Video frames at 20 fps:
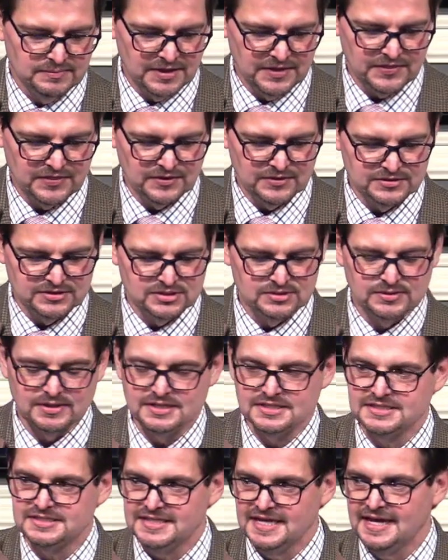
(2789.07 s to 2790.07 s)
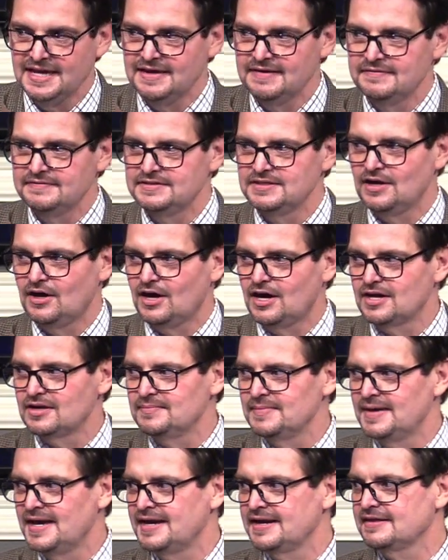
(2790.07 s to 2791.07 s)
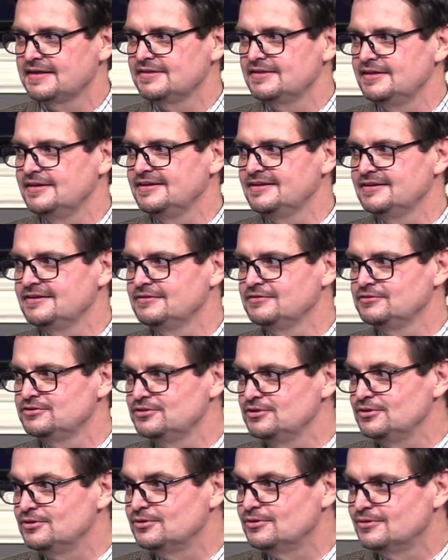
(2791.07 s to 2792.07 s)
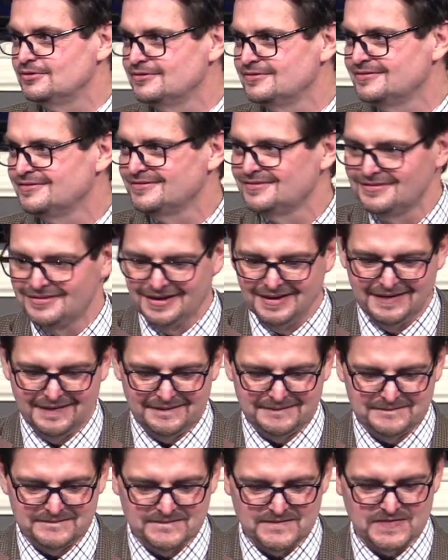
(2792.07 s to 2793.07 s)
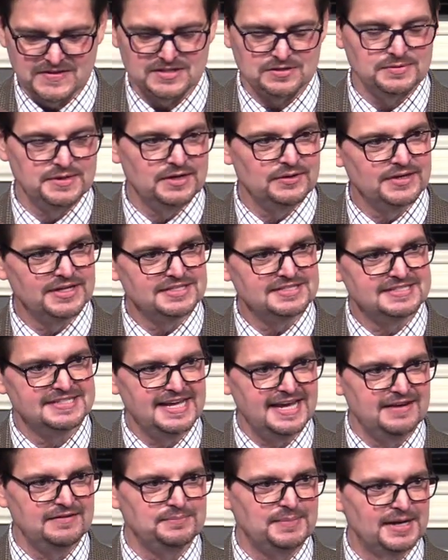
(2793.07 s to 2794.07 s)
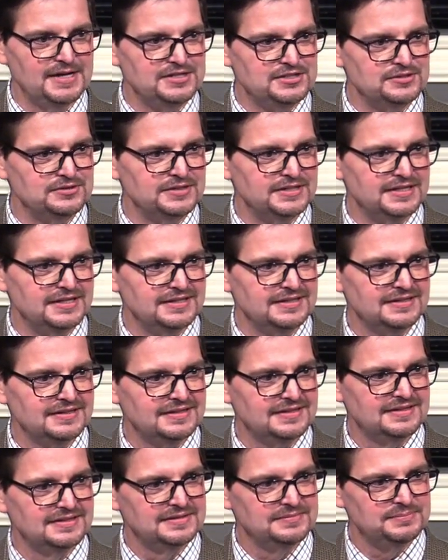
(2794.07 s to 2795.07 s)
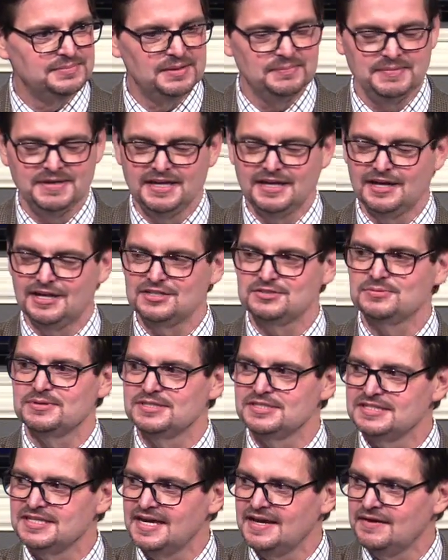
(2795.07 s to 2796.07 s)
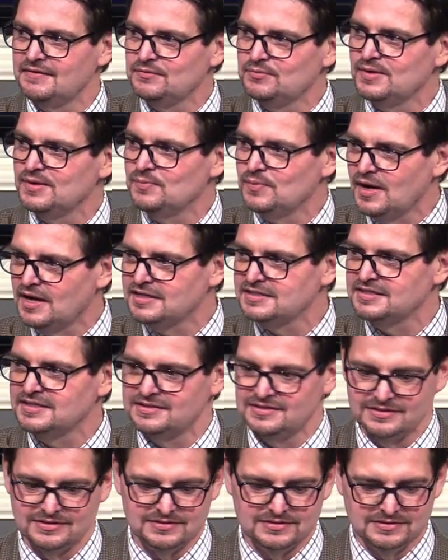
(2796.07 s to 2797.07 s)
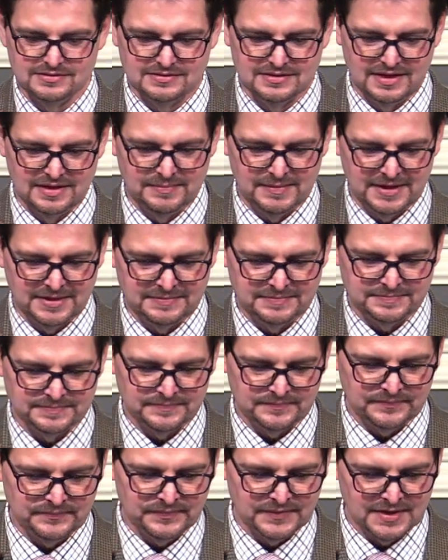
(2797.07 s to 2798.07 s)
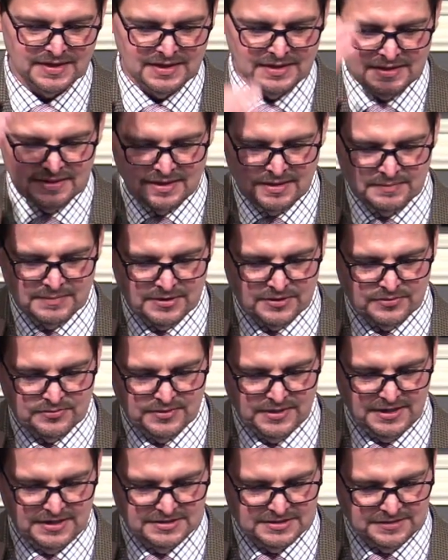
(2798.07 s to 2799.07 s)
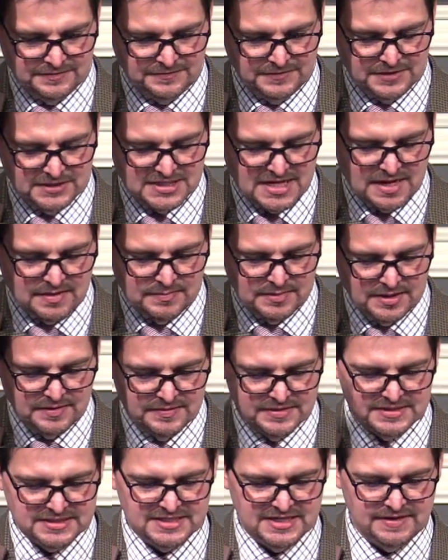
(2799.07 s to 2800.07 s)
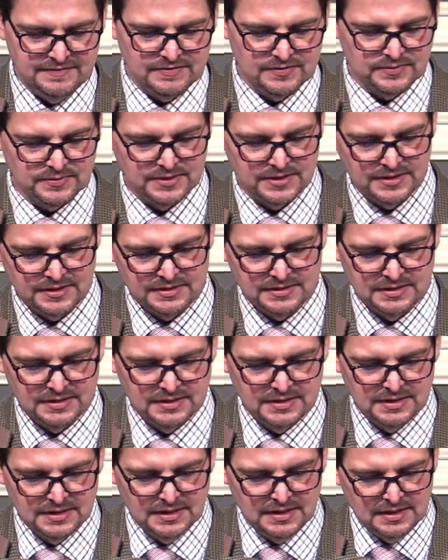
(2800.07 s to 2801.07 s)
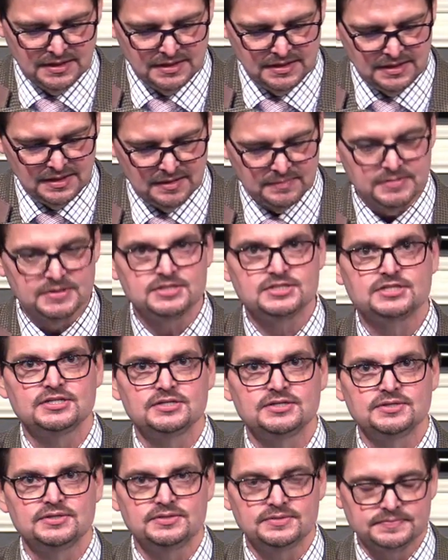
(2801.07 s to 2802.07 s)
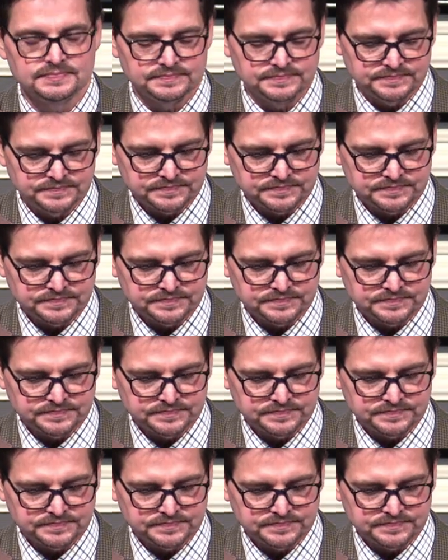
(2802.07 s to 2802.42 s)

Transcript: but those who are saved automatically do, right? So we don't get saved by doing, but because we're saved, we want to do. Amen? Number three, so first, humbly receive the word. Number two,